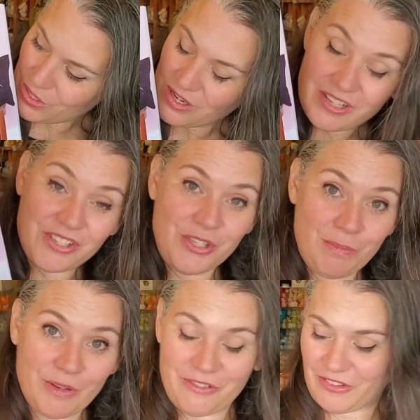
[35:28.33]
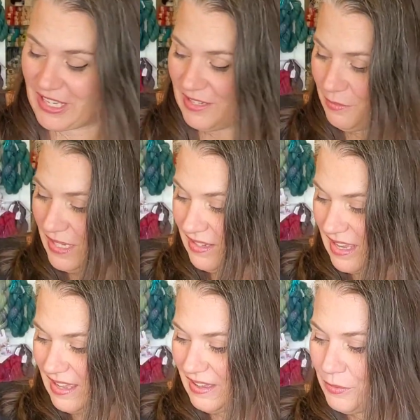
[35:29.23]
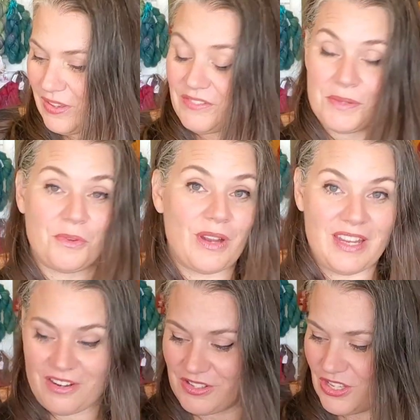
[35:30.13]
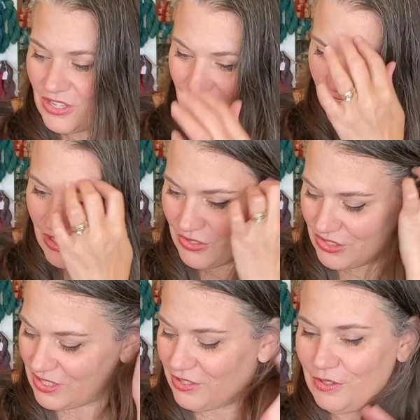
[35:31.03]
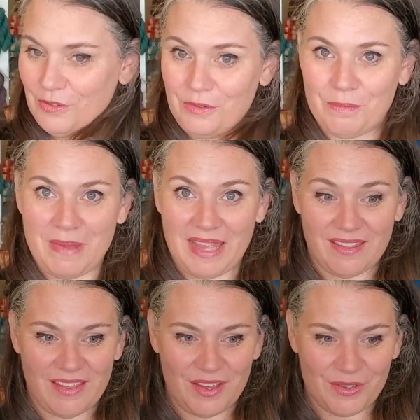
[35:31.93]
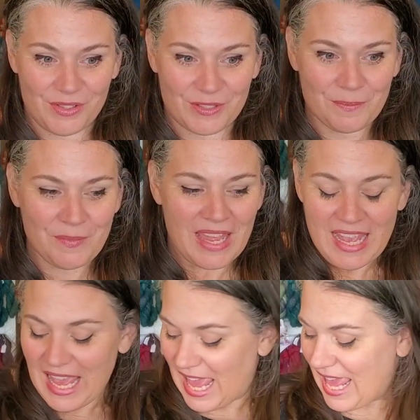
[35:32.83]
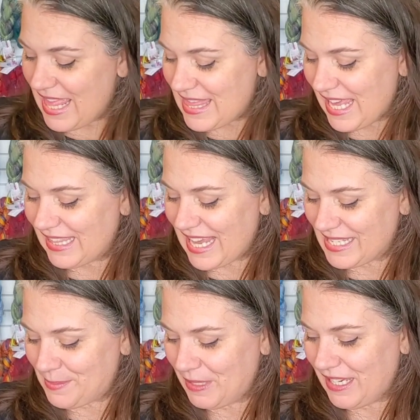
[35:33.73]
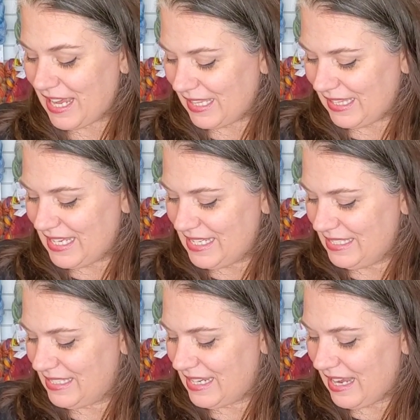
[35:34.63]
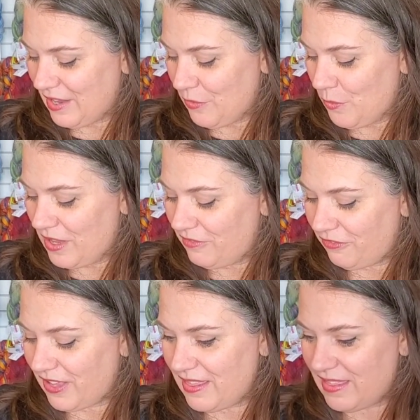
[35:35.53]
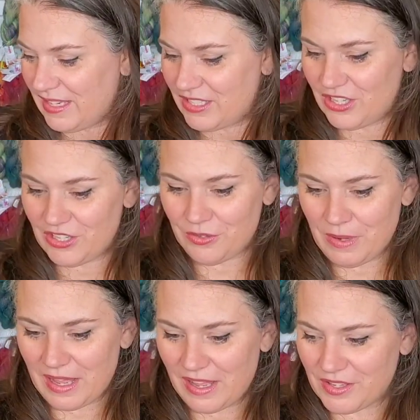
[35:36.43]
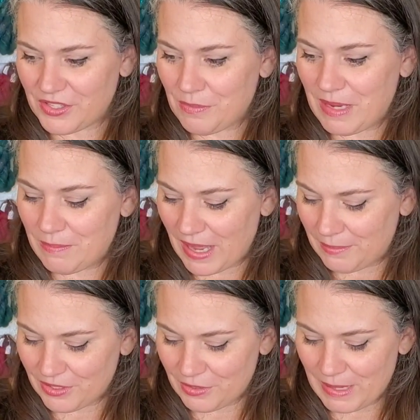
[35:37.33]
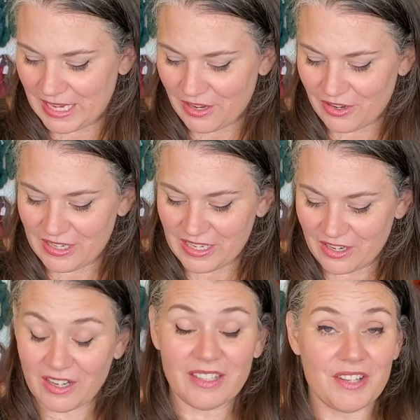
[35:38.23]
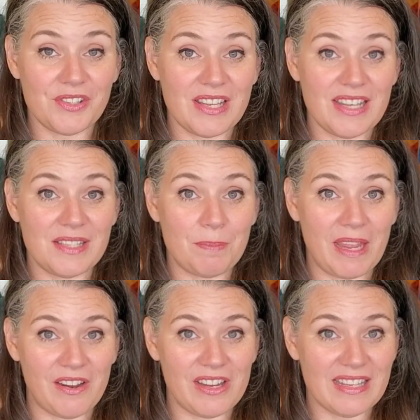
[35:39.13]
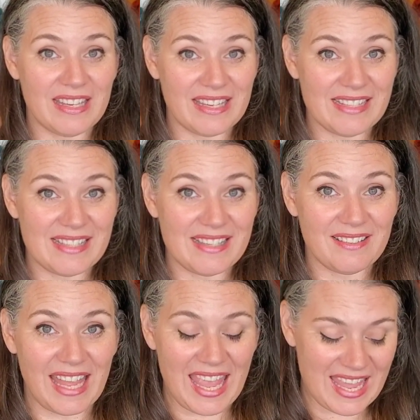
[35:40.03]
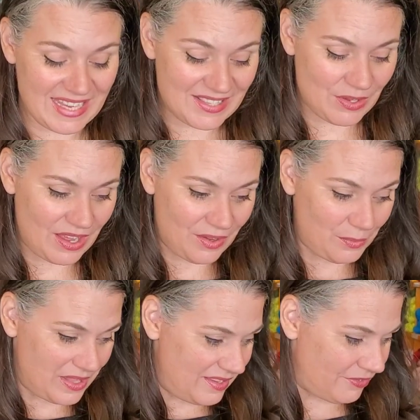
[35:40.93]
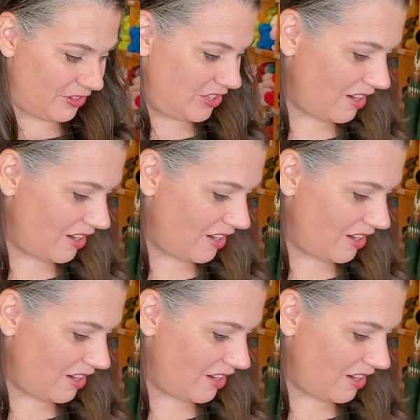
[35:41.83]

are super fun. We have some great yarns that you could use to make those. And then last but not least, one fun thing to do, also made popular by Arnie and Carlos, is pairing the Kid Silk Haze with different